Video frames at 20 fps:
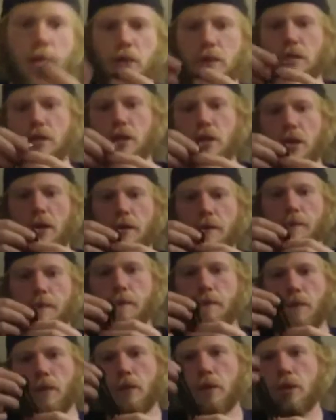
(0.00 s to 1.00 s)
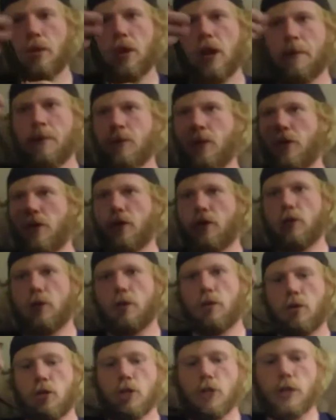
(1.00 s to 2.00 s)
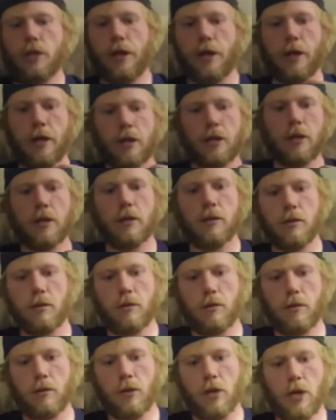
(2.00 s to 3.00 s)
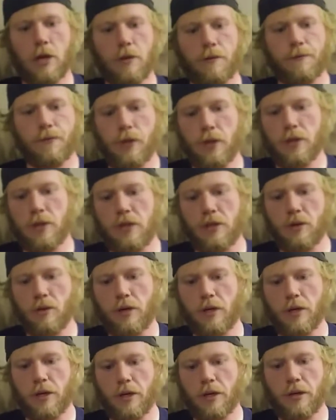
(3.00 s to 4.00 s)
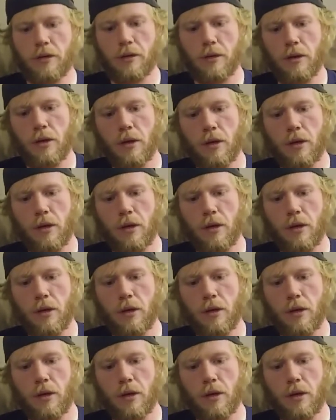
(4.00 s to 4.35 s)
you can see, it comes with your little striker. You got your flint and steel here.